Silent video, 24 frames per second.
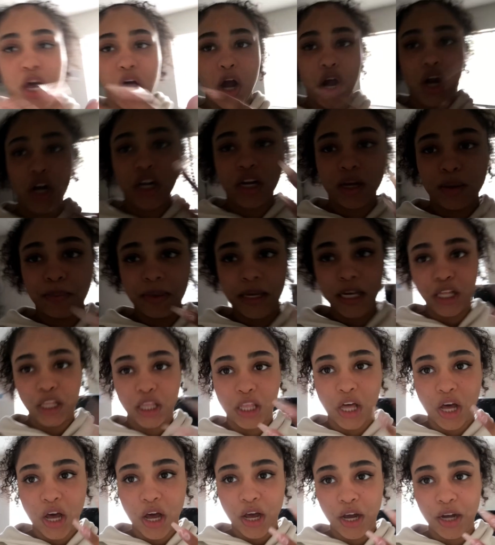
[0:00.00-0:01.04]
are coming
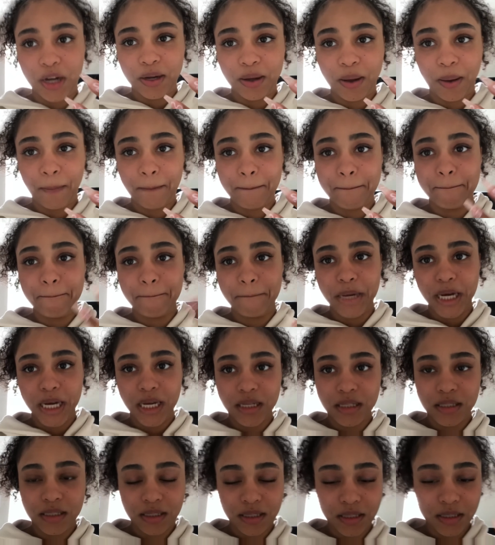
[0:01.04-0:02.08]
along
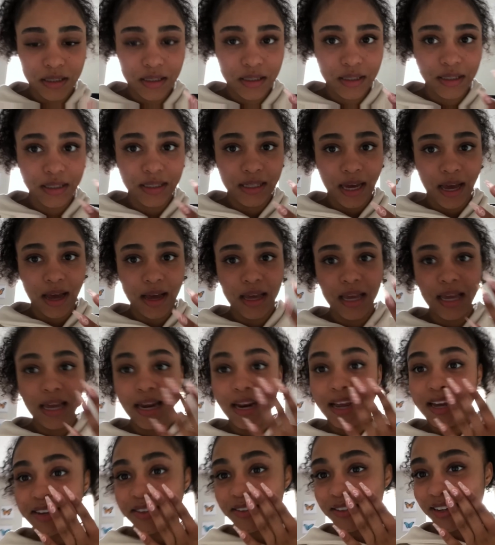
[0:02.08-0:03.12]
but yeah and
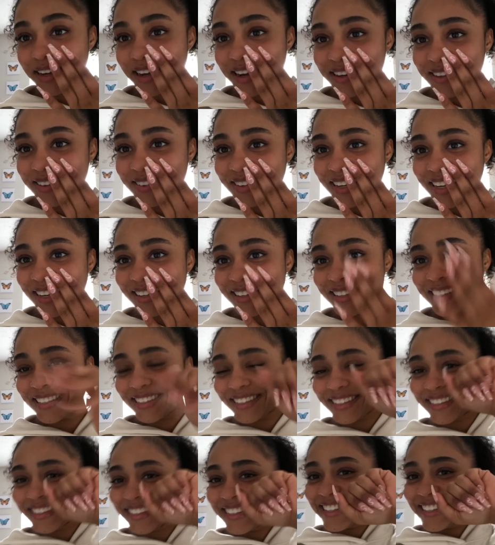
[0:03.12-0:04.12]
i also got new nails